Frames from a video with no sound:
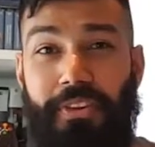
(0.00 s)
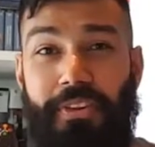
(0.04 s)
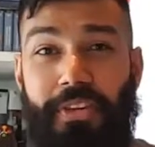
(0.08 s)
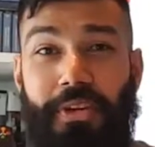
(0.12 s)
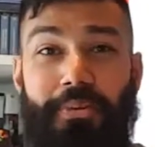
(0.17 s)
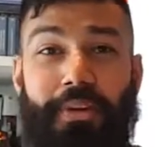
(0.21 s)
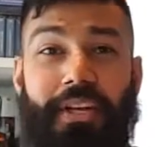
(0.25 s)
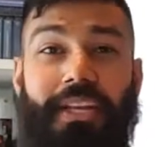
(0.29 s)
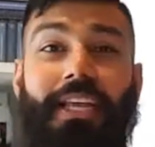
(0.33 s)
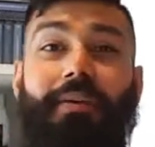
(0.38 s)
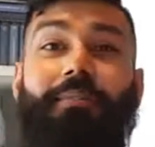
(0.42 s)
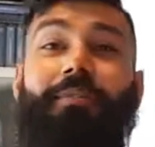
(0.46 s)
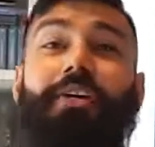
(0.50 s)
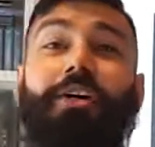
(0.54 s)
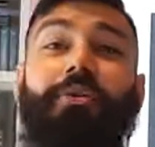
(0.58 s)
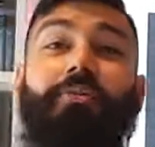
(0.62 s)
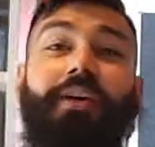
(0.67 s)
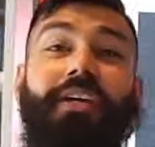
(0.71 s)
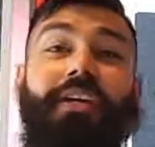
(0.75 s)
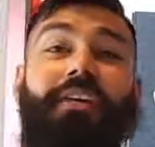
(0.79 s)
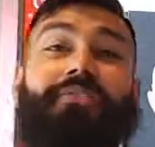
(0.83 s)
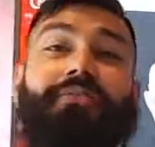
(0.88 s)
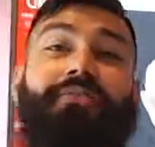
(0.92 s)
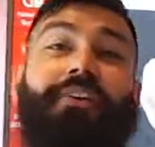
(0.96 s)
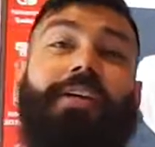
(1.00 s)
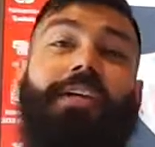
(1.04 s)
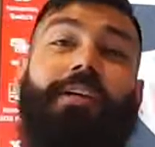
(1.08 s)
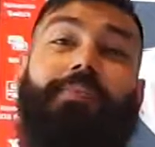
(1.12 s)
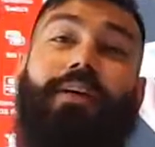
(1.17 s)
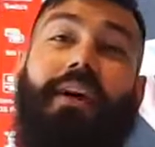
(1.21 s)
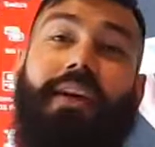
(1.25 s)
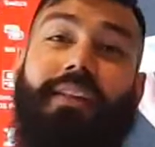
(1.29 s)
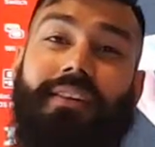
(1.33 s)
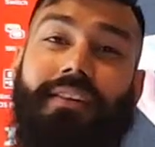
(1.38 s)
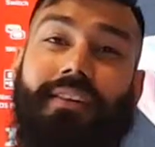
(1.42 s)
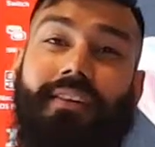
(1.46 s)
anyway, let me know what you think
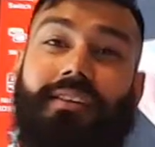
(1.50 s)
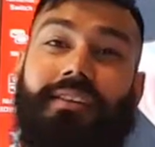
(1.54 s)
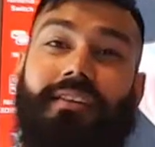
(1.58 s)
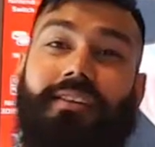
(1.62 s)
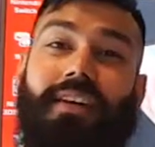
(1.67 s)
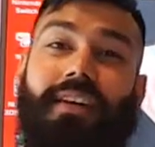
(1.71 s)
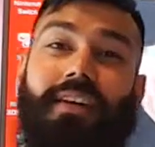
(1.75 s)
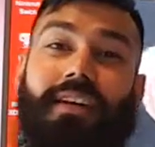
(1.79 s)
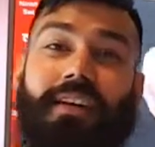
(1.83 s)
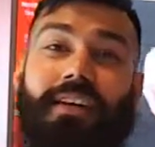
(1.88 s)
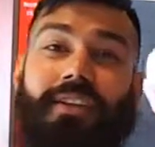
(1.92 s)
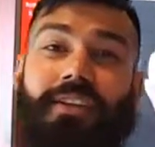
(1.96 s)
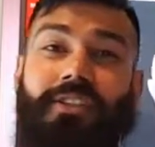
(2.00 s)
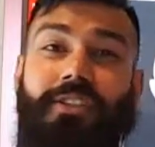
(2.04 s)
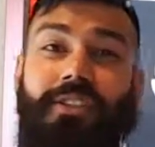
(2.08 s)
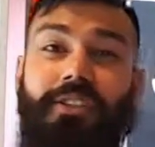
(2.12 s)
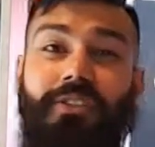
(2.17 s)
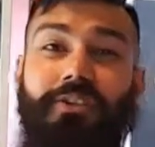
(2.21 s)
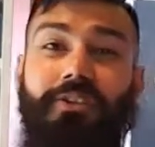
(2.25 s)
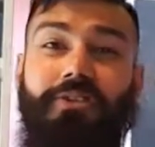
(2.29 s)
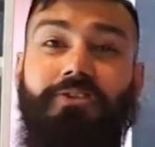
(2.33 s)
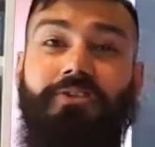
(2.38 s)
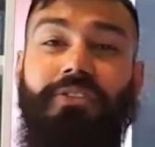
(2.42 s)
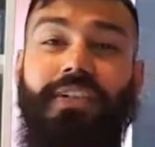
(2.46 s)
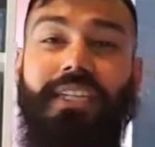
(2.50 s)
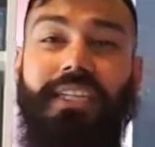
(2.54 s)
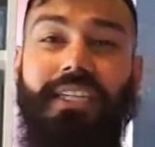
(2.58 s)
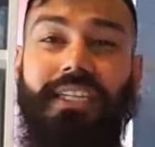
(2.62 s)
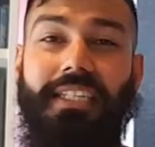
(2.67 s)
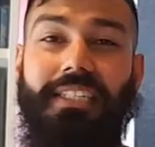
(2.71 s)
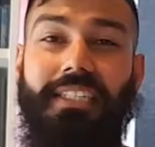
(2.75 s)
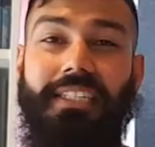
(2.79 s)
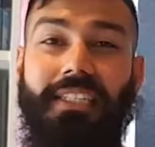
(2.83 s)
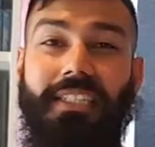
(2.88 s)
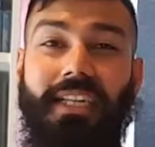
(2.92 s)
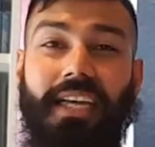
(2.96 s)
about this uh, new
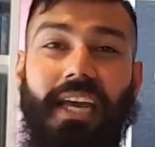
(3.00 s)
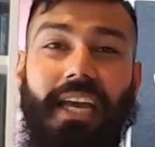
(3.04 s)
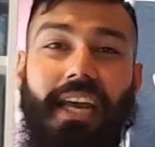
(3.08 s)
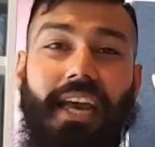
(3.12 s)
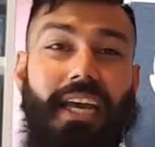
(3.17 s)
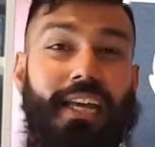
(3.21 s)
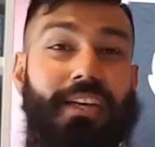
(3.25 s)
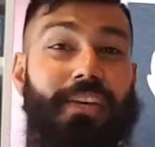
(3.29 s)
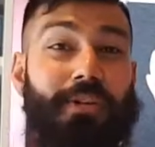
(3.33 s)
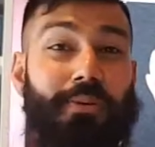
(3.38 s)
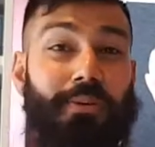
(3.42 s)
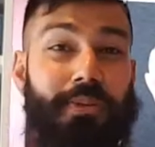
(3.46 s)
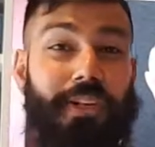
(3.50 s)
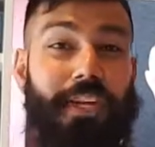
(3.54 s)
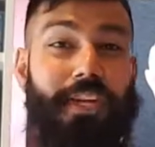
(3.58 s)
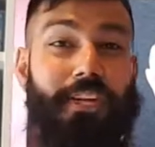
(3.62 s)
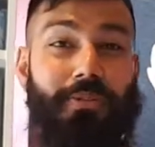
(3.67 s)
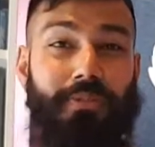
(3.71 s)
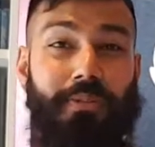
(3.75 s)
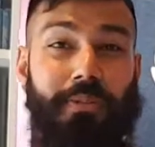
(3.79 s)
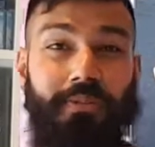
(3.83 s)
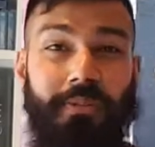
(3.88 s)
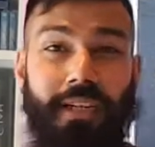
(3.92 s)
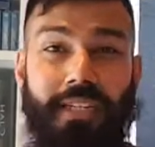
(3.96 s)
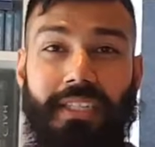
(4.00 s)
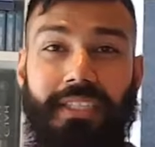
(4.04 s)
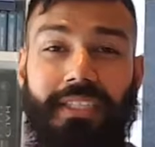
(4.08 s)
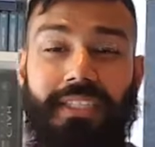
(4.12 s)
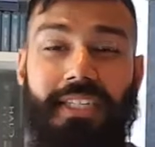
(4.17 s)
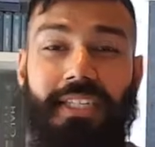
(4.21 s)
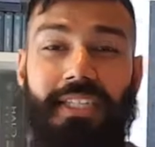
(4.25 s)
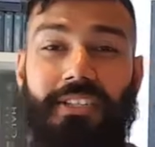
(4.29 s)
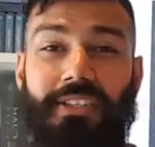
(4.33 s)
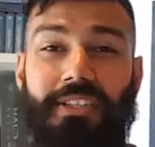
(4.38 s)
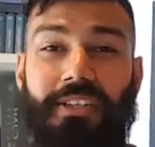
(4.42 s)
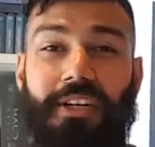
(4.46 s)
release a new announcement by
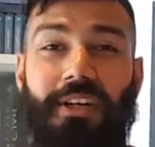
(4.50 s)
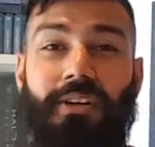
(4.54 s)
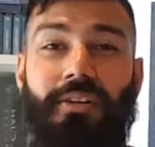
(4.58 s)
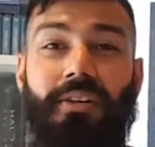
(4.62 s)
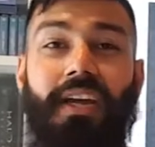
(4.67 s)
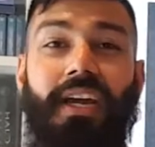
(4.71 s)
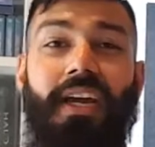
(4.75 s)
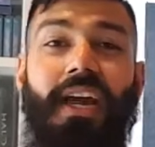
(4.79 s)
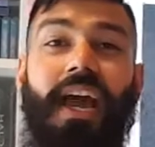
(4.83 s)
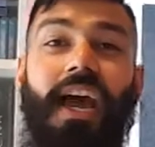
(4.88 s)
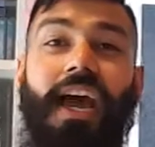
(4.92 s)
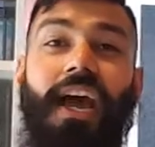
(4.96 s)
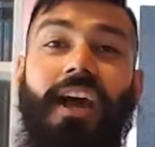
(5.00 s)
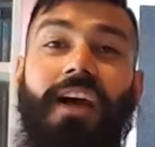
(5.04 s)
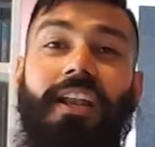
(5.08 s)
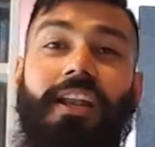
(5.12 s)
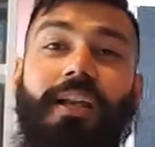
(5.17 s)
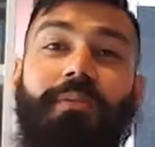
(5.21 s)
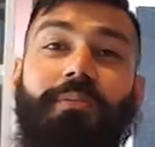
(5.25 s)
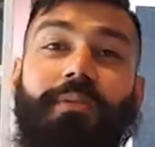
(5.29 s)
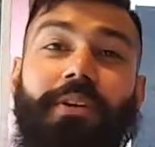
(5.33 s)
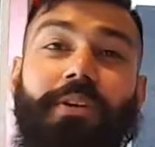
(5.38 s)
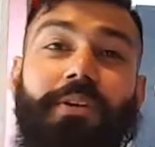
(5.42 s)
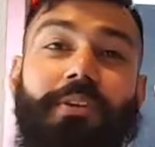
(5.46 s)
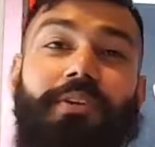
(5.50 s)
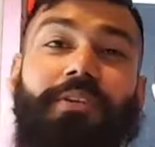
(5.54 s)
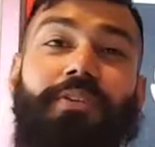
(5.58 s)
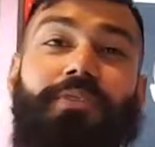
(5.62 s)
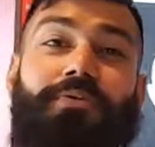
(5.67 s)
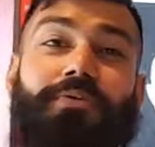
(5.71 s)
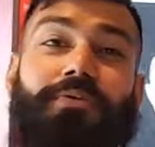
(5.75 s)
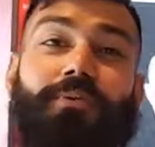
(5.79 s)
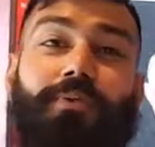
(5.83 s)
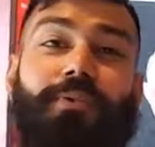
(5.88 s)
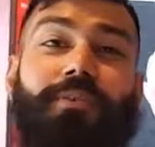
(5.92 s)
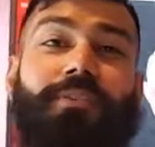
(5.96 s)
Nintendo. Uh, let me know your
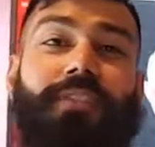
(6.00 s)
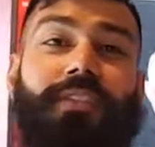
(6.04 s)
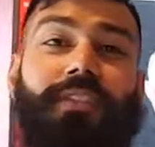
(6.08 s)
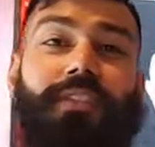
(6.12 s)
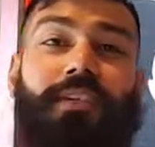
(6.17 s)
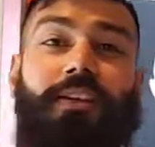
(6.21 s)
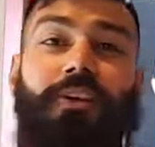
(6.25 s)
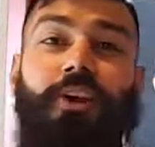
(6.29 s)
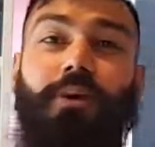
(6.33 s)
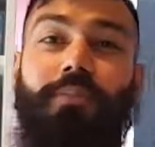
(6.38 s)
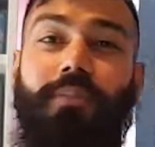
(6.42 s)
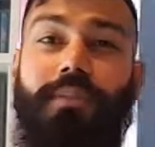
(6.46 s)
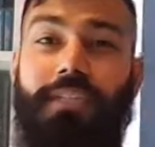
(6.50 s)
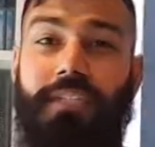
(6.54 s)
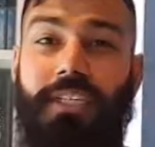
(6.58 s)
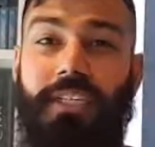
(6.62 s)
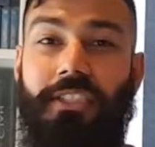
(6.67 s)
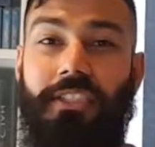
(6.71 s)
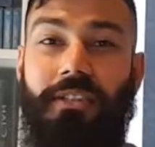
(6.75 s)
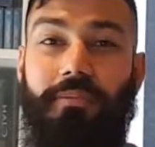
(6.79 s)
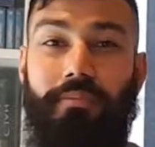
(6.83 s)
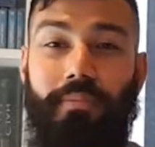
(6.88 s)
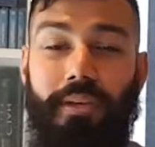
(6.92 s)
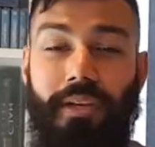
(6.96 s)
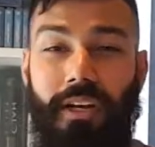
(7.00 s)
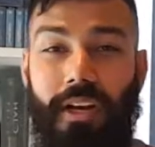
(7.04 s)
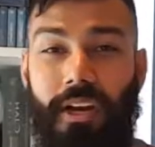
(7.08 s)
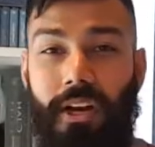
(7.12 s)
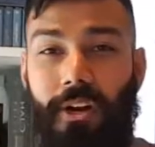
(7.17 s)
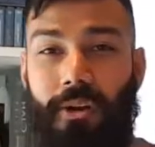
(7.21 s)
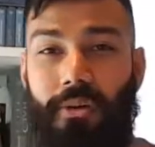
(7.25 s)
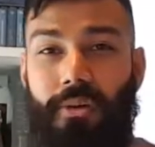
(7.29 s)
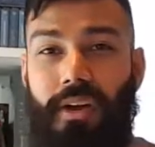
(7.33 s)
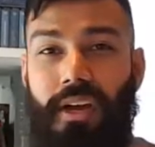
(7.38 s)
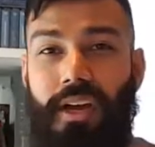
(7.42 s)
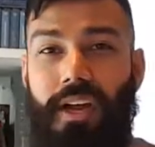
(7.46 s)
thoughts in the comment section
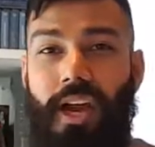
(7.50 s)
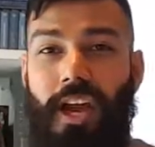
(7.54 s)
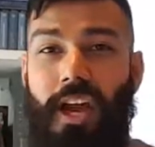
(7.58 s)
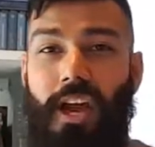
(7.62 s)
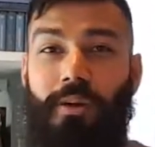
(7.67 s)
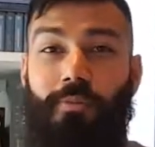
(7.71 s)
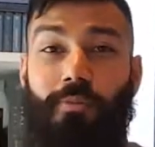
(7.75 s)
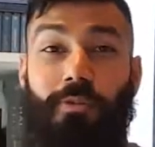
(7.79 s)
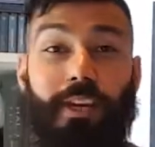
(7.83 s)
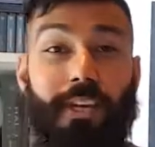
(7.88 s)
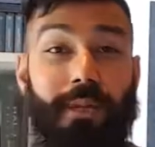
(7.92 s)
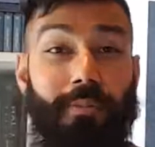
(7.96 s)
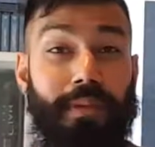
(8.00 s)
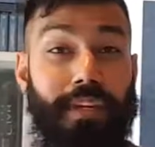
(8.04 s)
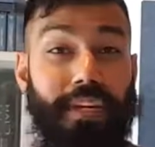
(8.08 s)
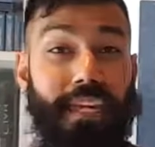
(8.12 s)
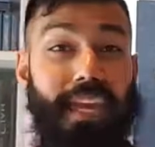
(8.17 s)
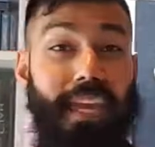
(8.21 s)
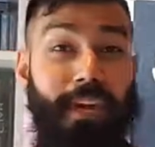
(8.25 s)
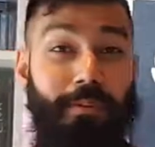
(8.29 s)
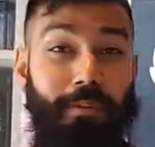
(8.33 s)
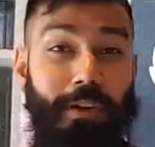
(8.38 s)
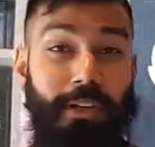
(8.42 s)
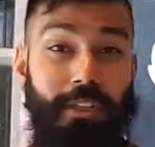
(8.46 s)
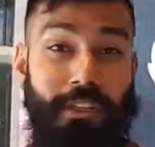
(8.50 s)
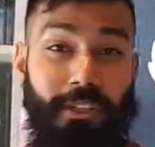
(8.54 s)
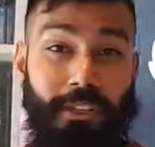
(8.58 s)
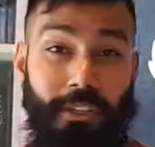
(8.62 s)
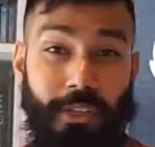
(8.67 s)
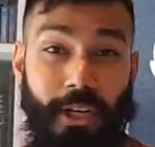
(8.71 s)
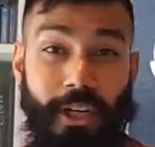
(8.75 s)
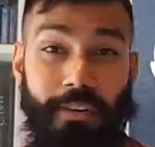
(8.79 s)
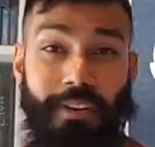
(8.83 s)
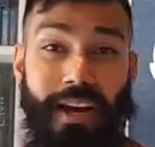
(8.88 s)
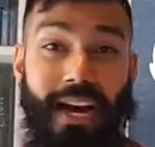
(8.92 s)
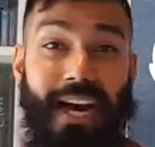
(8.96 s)
below. Uh, will you be getting one yourself?